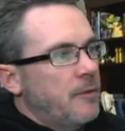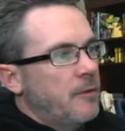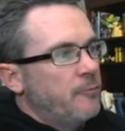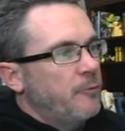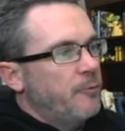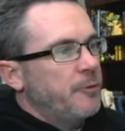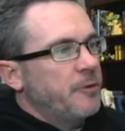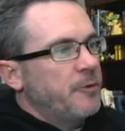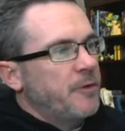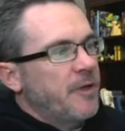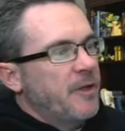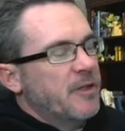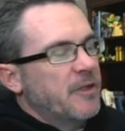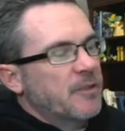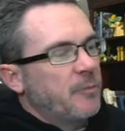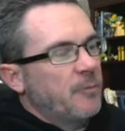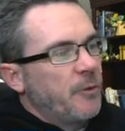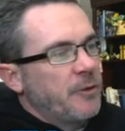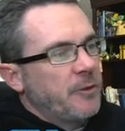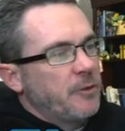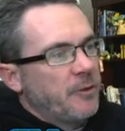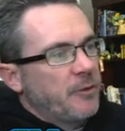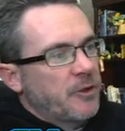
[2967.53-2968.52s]
We'll do this and
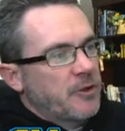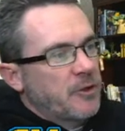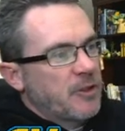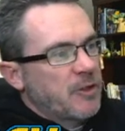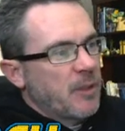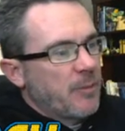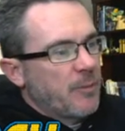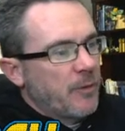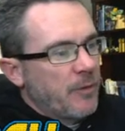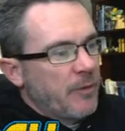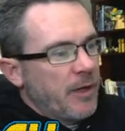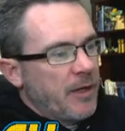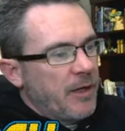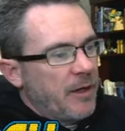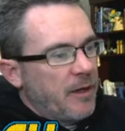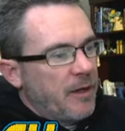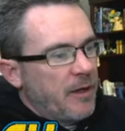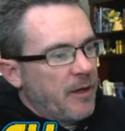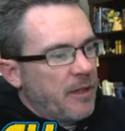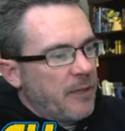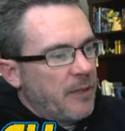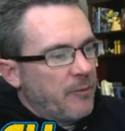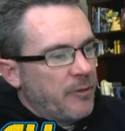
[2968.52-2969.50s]
we'll do a ship arena
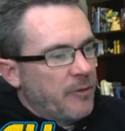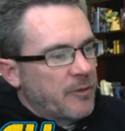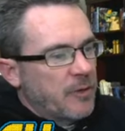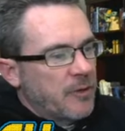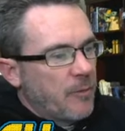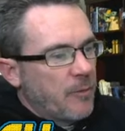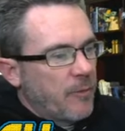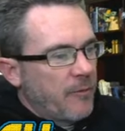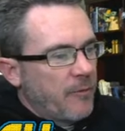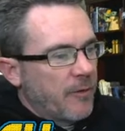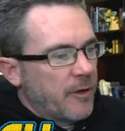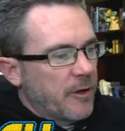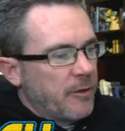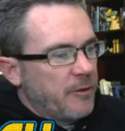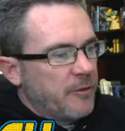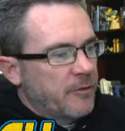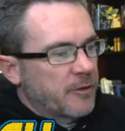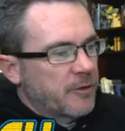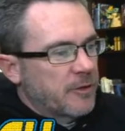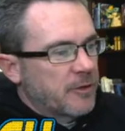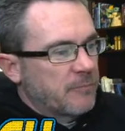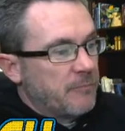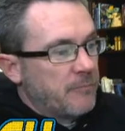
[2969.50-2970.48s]
and then we'll jump over to
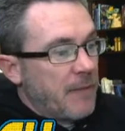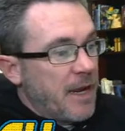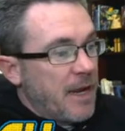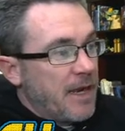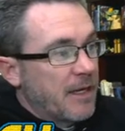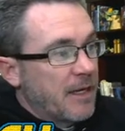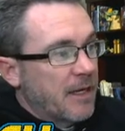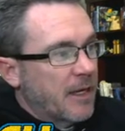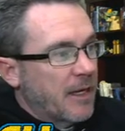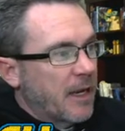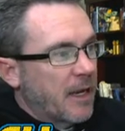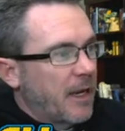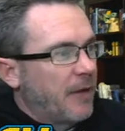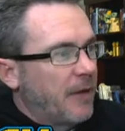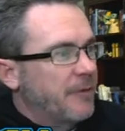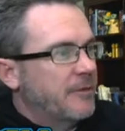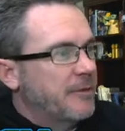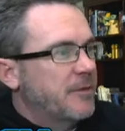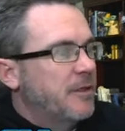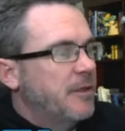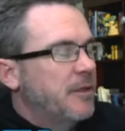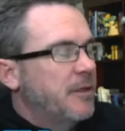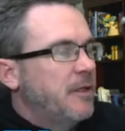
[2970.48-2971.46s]
Nooch's main
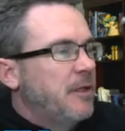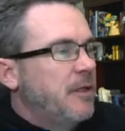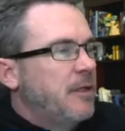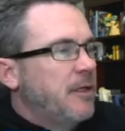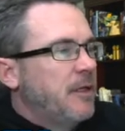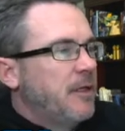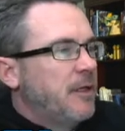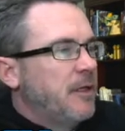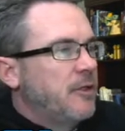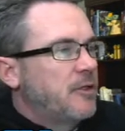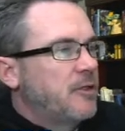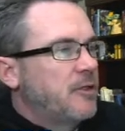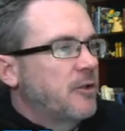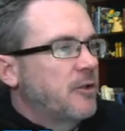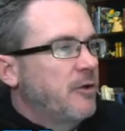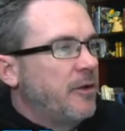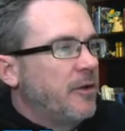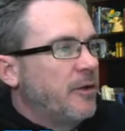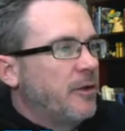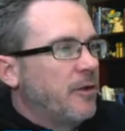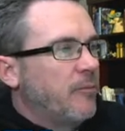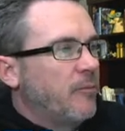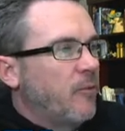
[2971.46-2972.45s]
account and
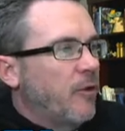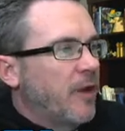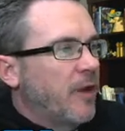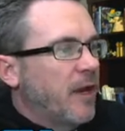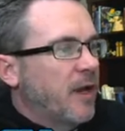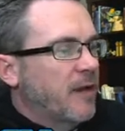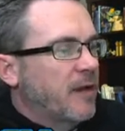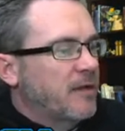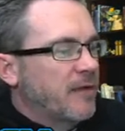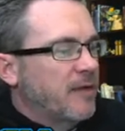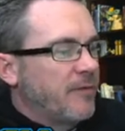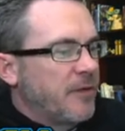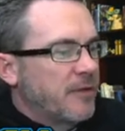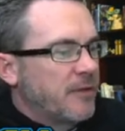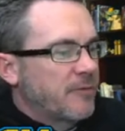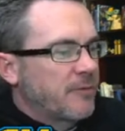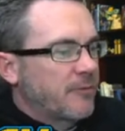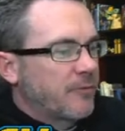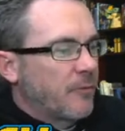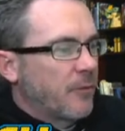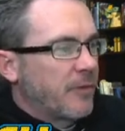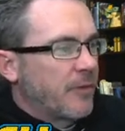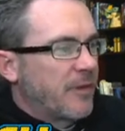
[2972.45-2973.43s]
you the morning activities
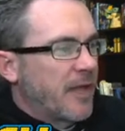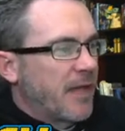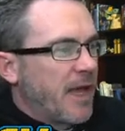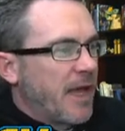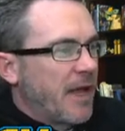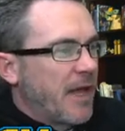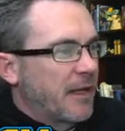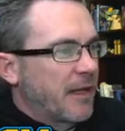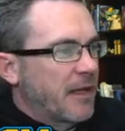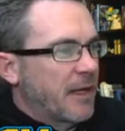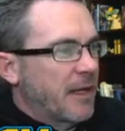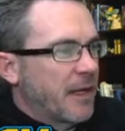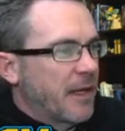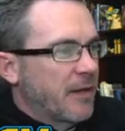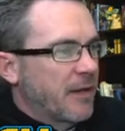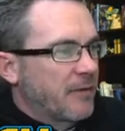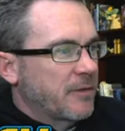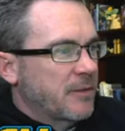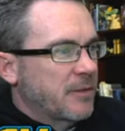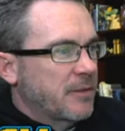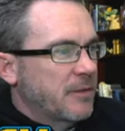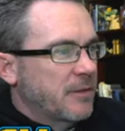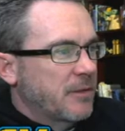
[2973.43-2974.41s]
for that
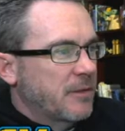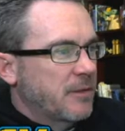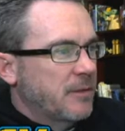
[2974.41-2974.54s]
account.